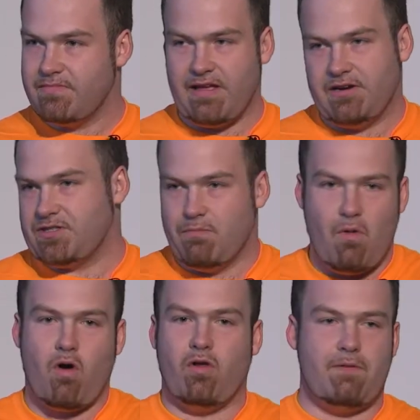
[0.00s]
There's a
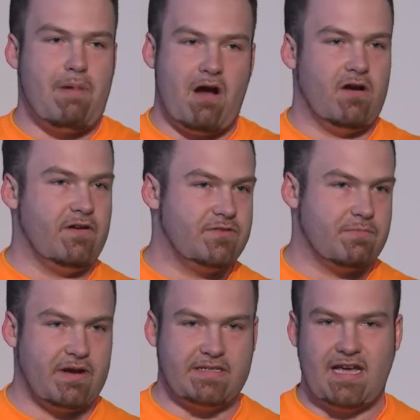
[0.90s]
moral imperative to
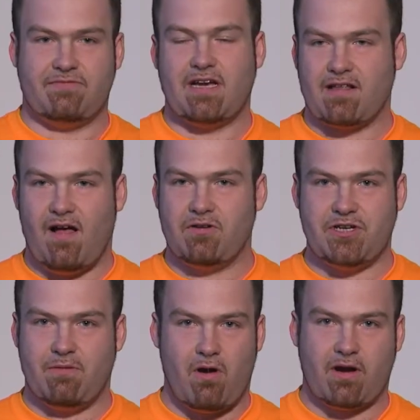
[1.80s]
bring safe
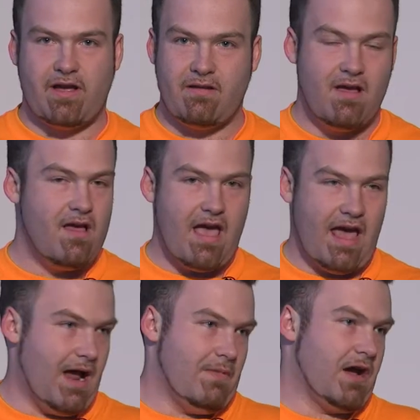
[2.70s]
technology to market,
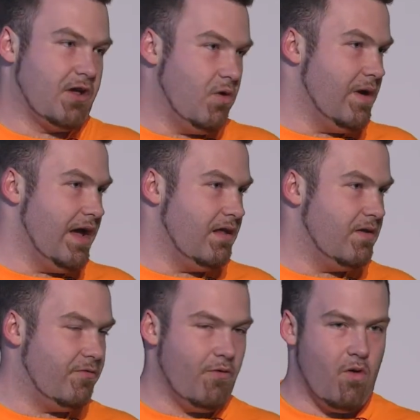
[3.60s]
and I'm not going to
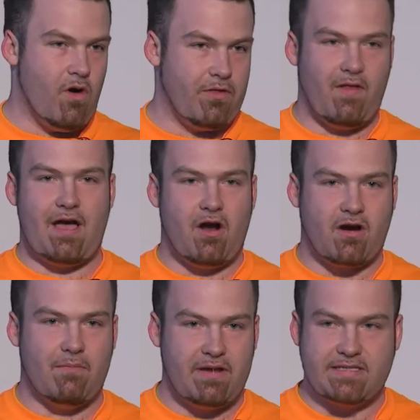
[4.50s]
wait for the LiDAR
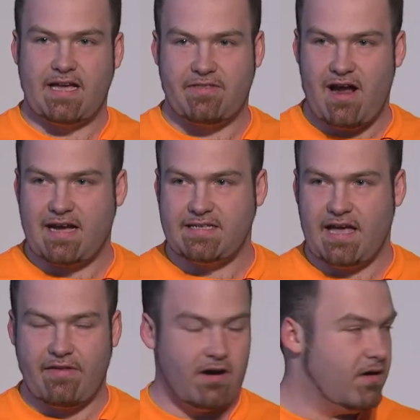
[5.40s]
companies to get their act
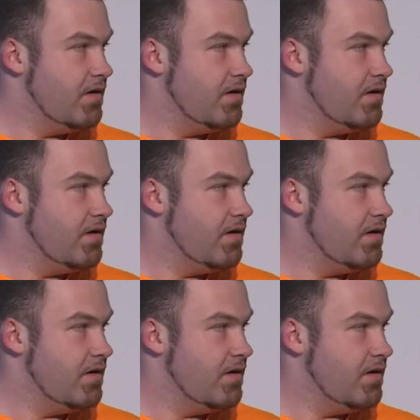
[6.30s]
together.